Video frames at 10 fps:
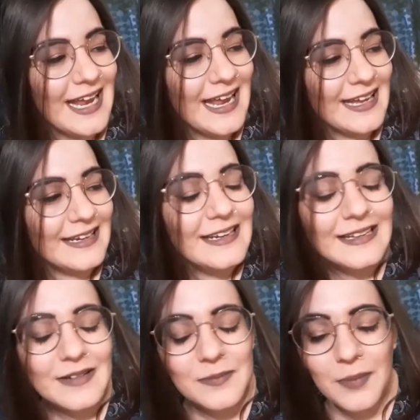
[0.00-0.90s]
And
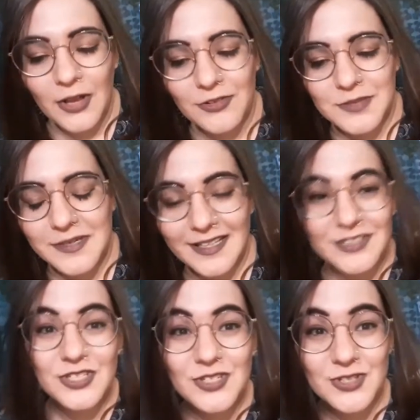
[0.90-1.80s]
it, it bothers me that
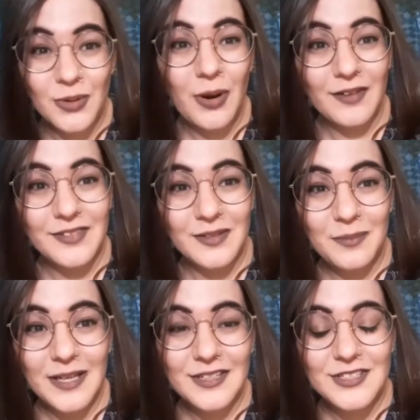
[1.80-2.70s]
she is so often
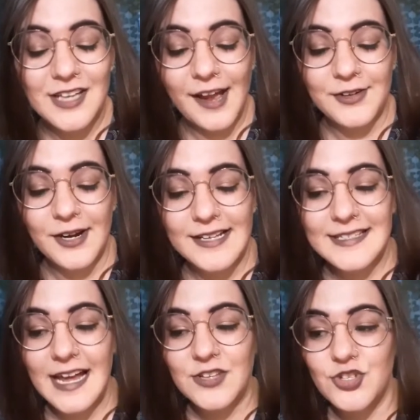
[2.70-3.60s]
being just categorized
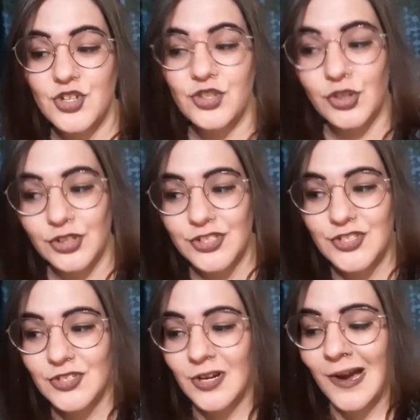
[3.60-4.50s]
as the
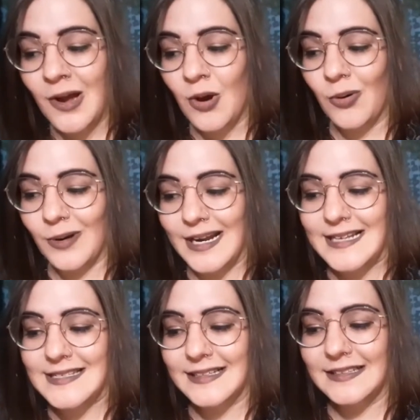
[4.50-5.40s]
nurse or
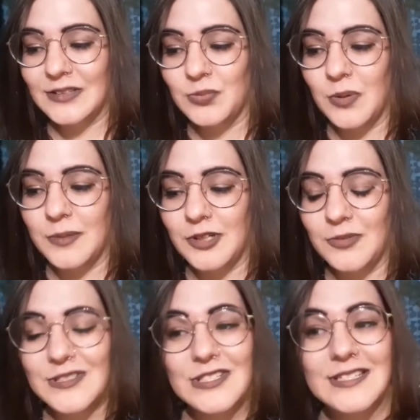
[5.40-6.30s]
as like this woman who
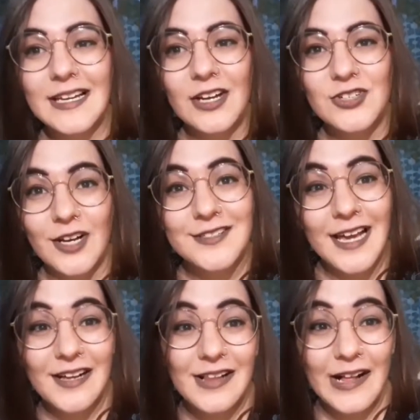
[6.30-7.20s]
was just like a
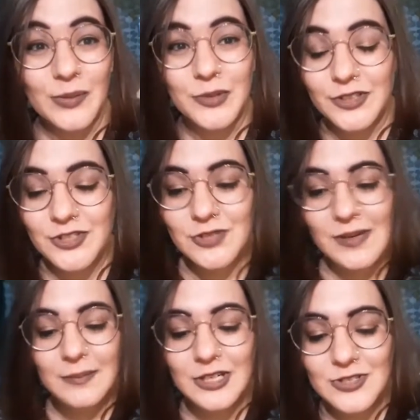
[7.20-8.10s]
docile helper to
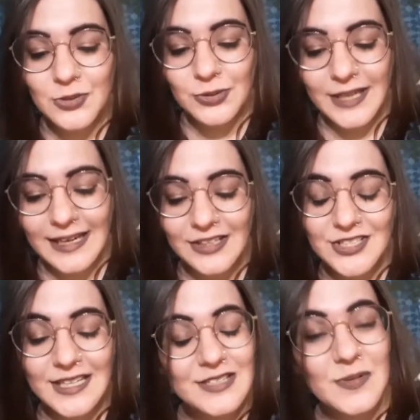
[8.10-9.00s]
him in his old age and
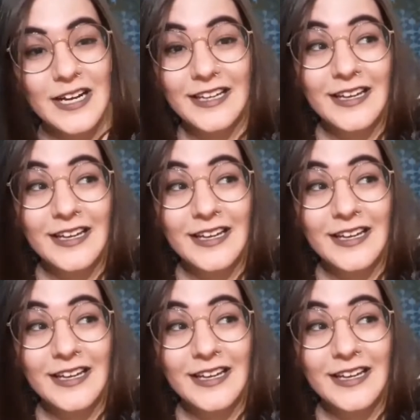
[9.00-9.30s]
that's why